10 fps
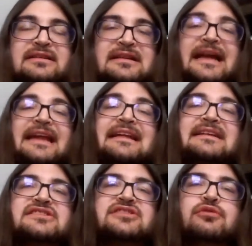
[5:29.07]
Like,
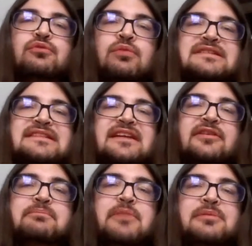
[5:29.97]
so was there
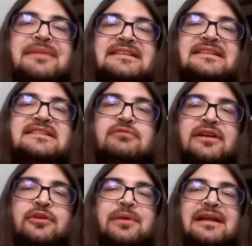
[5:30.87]
a moment
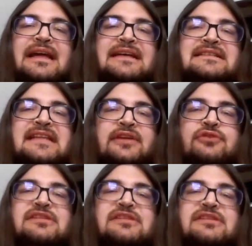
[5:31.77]
when you realized that
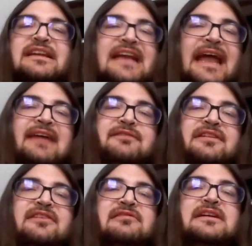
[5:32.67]
you didn't have
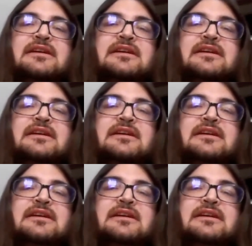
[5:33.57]
to